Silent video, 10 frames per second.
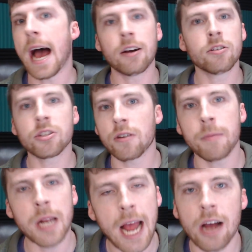I don't
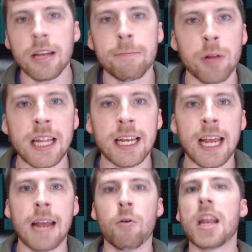discriminate how you play the game.